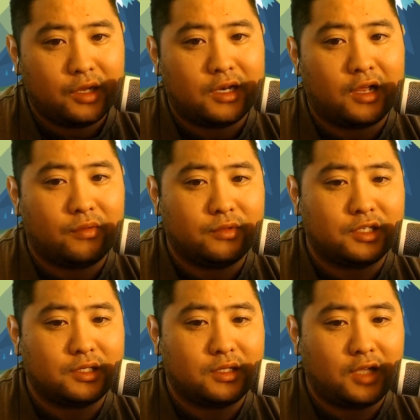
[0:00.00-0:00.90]
Now,
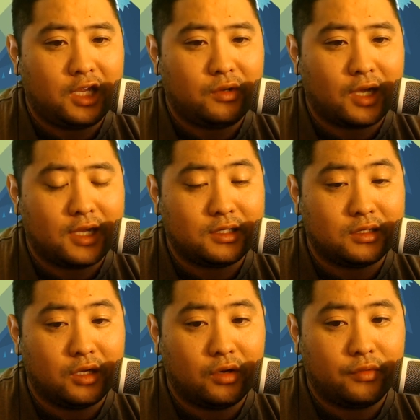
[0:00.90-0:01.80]
just to let you guys
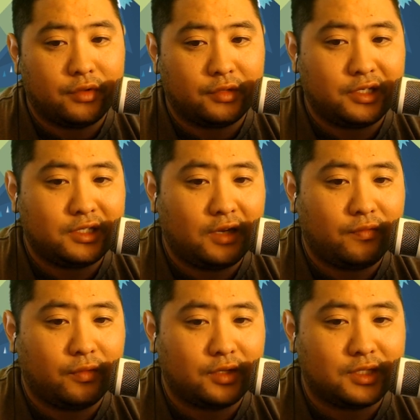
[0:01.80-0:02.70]
know, the release date
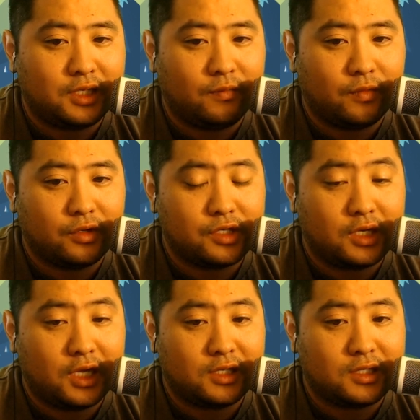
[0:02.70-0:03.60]
for the Steam version,
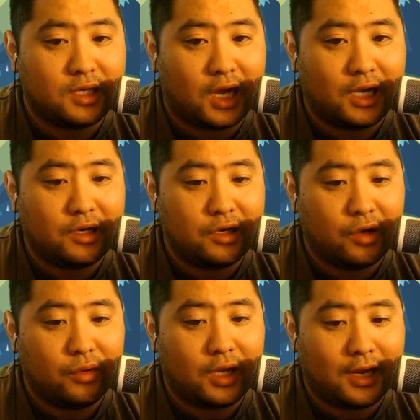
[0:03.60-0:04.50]
it's not known.